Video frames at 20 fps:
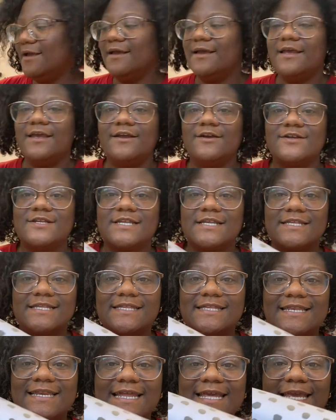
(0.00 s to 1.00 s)
Here's a
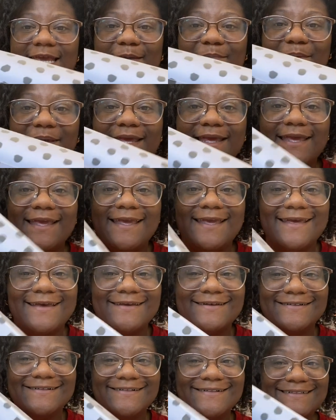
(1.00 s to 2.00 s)
sneaky peeky.
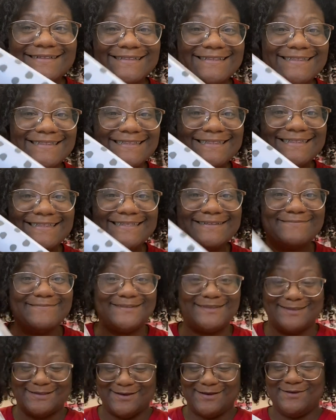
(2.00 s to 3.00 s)
I'm
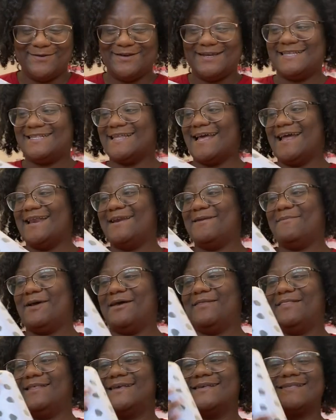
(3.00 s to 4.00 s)
so excited
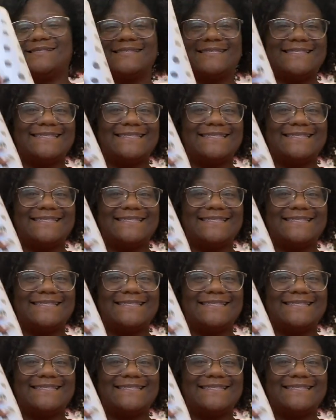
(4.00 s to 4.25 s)
about this.